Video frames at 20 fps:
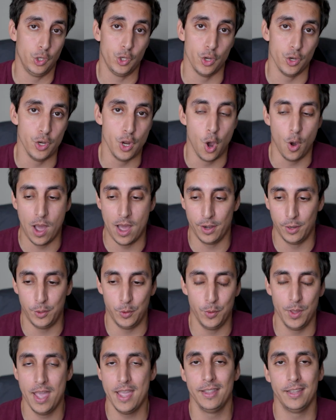should know how to
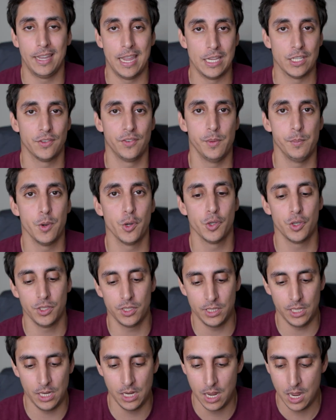do that in case of an
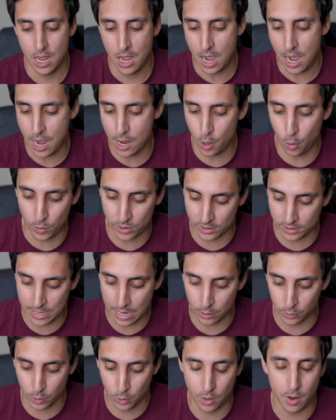emergency. I always
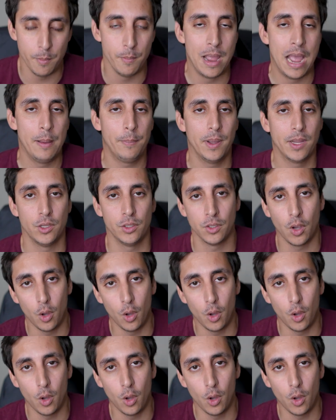download a map. I use